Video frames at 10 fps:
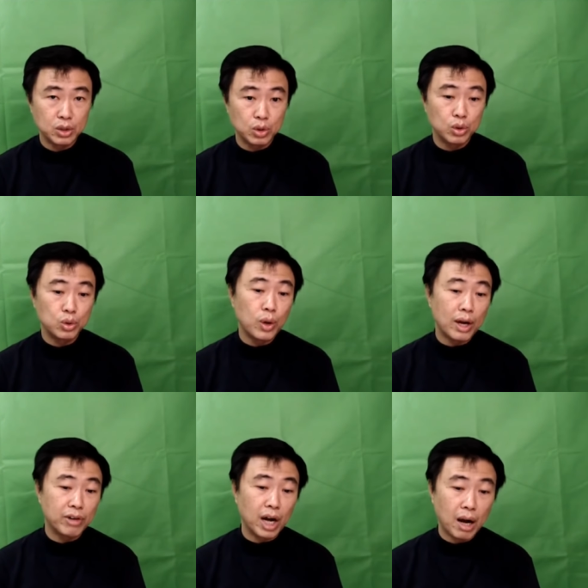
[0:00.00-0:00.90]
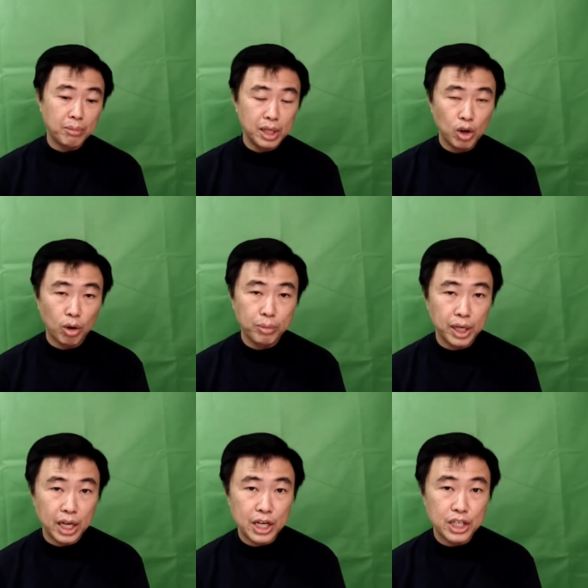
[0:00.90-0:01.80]
So you do have a harmony
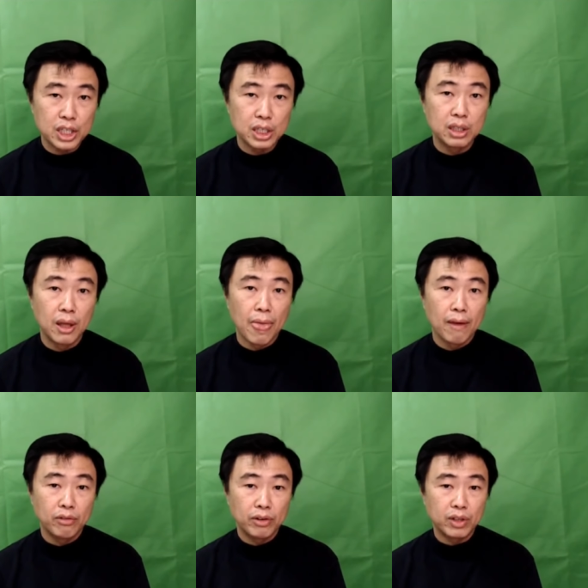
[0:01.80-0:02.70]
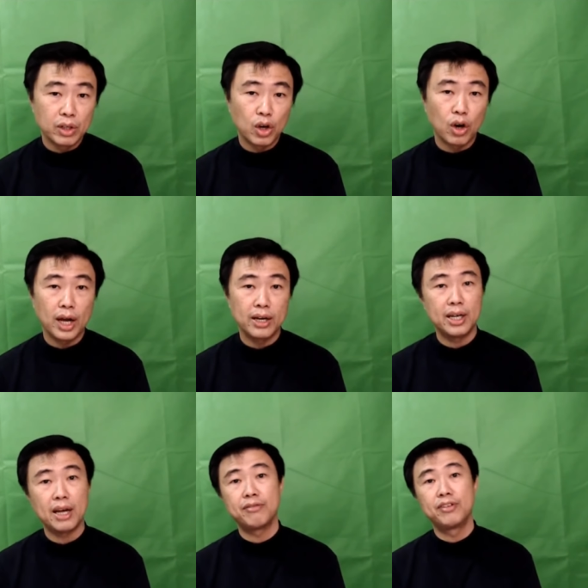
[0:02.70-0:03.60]
combination with the dog, and
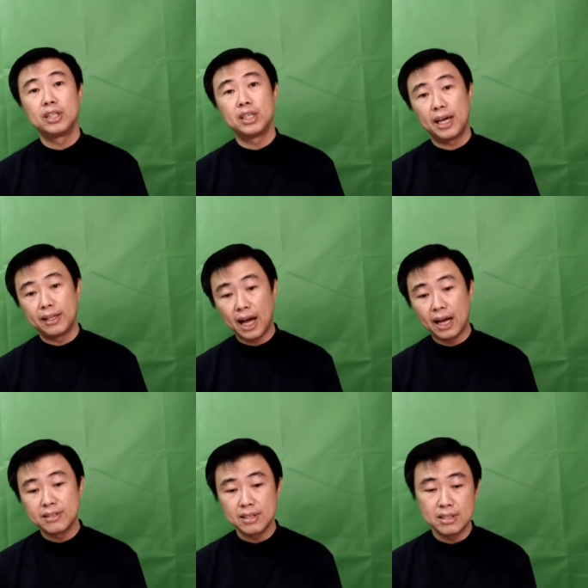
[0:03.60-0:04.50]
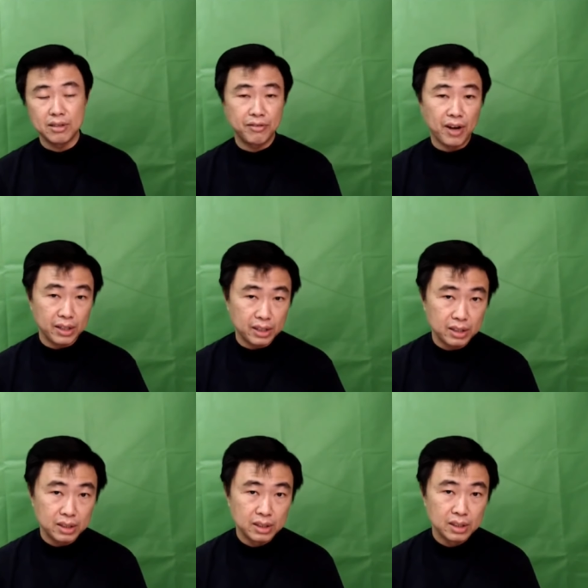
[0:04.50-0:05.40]
that further enhances the fire
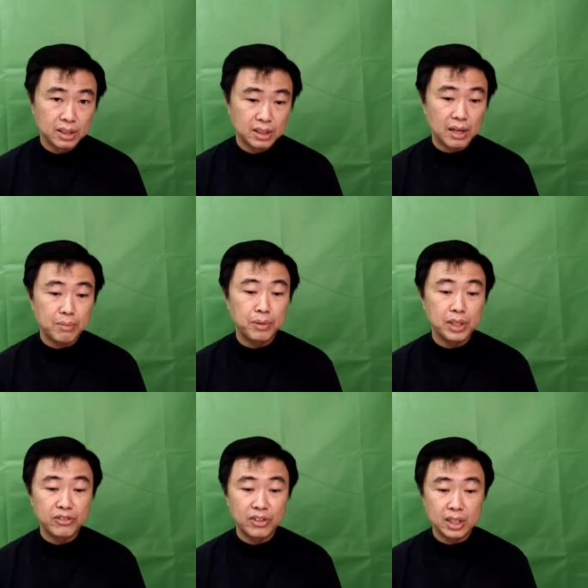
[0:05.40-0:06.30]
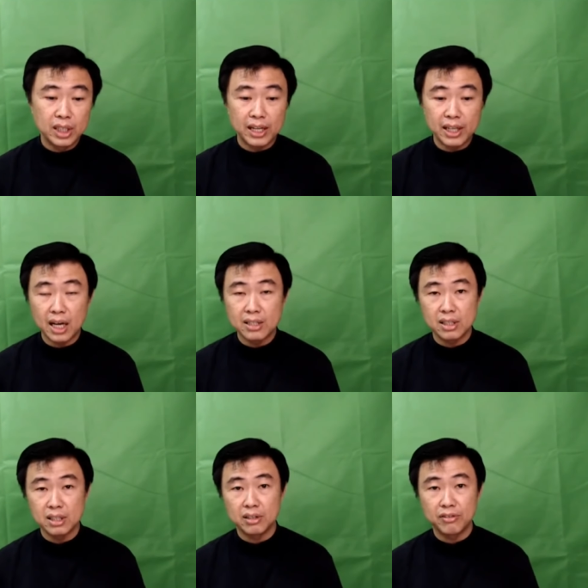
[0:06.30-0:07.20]
that further
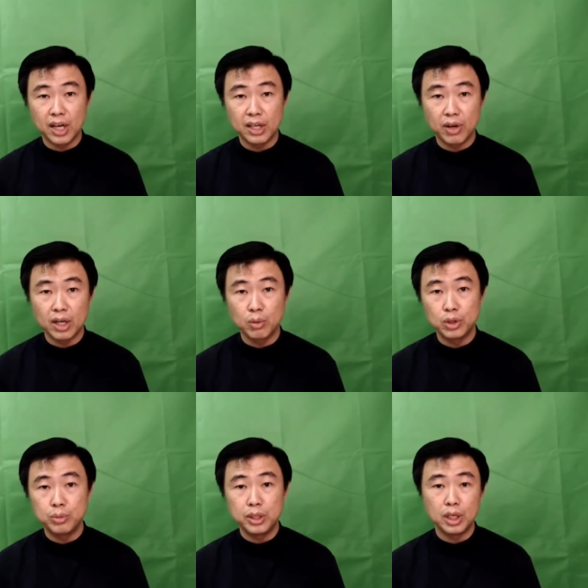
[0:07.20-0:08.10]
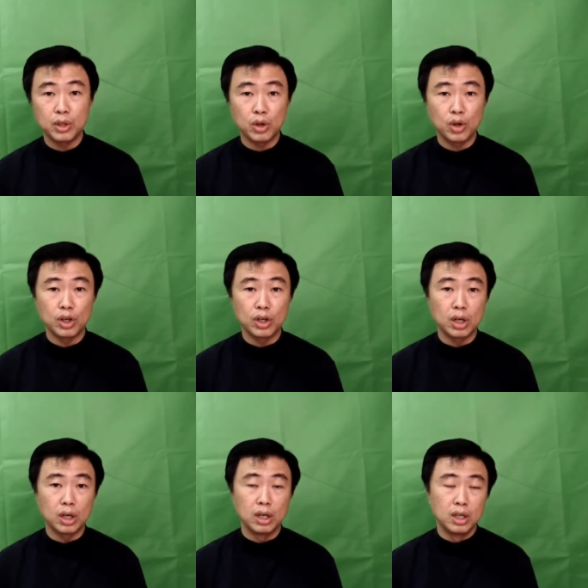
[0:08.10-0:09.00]
enhances the fire right now, which means that you're
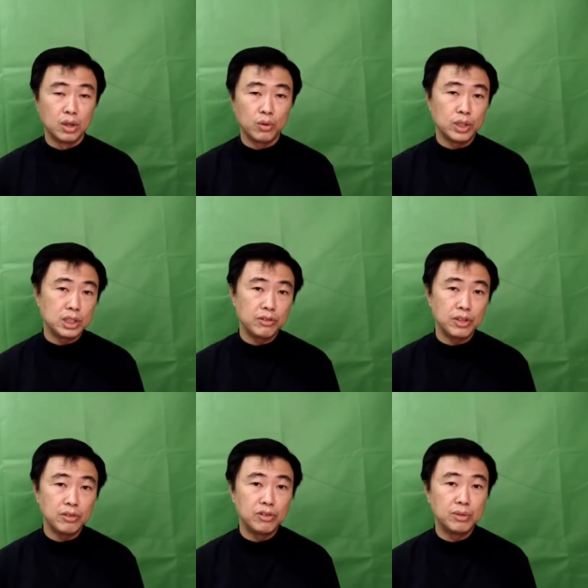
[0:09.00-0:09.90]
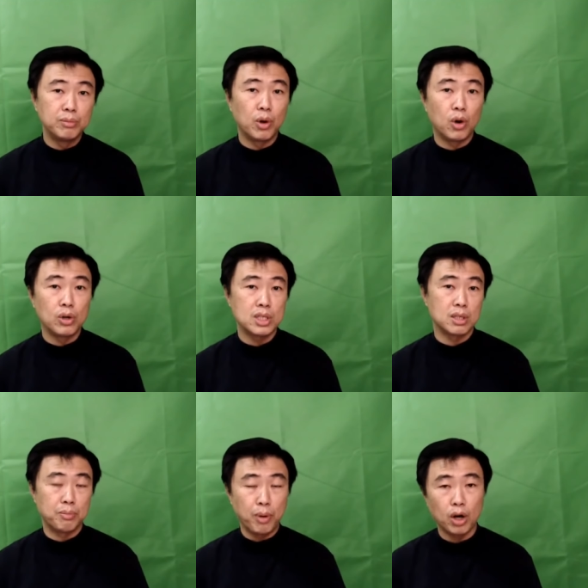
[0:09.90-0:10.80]
gonna receive even more
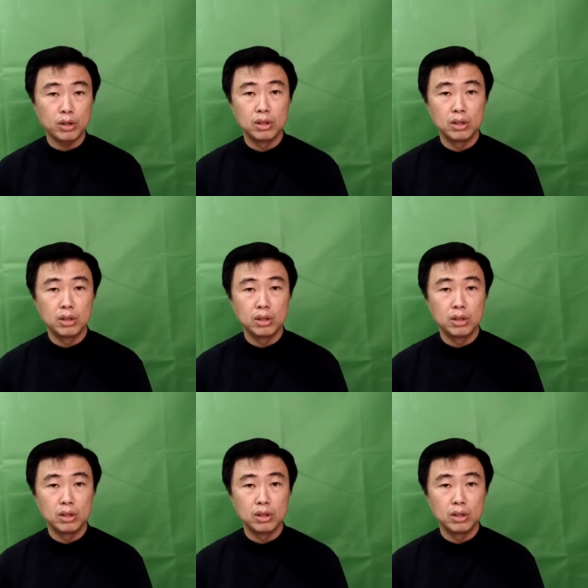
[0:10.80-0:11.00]
support